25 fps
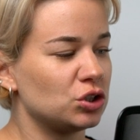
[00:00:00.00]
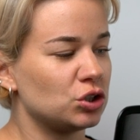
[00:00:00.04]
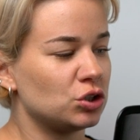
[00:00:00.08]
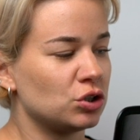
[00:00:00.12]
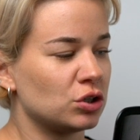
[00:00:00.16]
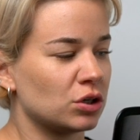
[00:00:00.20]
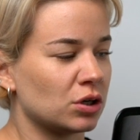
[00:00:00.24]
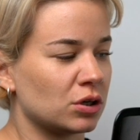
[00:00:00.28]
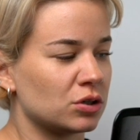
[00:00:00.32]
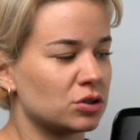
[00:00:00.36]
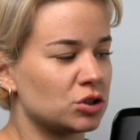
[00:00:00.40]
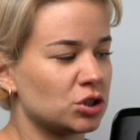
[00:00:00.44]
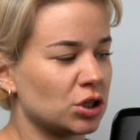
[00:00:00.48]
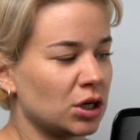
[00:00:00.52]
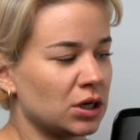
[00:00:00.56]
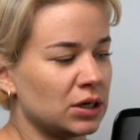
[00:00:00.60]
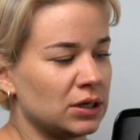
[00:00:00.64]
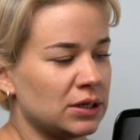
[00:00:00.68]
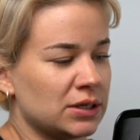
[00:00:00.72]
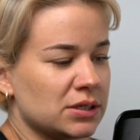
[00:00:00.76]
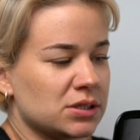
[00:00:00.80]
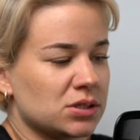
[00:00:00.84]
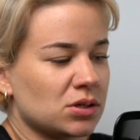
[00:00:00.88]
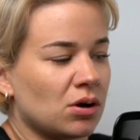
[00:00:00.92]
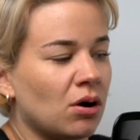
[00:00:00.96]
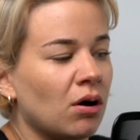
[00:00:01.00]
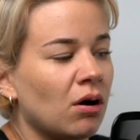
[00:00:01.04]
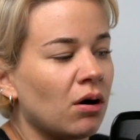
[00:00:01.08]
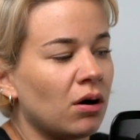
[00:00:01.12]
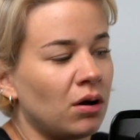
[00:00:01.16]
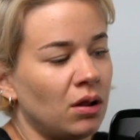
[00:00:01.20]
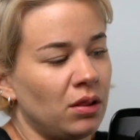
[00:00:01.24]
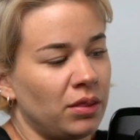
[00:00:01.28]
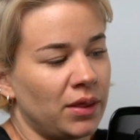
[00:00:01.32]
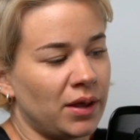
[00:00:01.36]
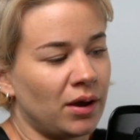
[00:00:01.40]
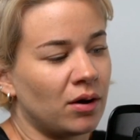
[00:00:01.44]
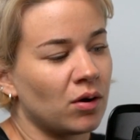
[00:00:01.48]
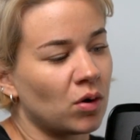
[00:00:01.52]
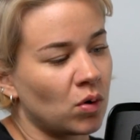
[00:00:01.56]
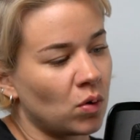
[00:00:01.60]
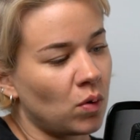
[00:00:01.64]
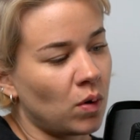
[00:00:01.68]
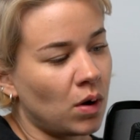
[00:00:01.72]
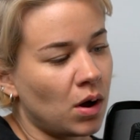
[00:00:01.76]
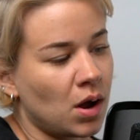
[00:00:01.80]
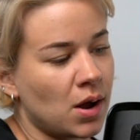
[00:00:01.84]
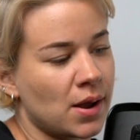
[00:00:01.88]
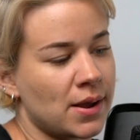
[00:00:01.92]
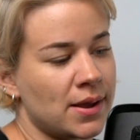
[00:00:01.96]
know, journalists are
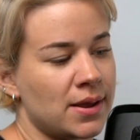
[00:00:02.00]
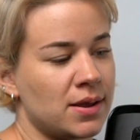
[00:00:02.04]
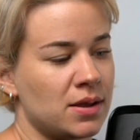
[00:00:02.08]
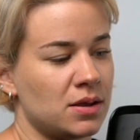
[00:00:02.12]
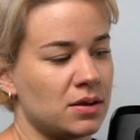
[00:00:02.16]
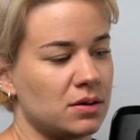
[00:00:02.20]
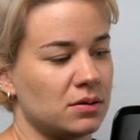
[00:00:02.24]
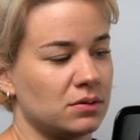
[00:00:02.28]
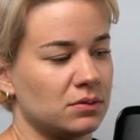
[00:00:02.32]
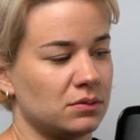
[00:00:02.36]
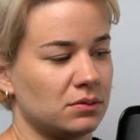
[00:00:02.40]
quite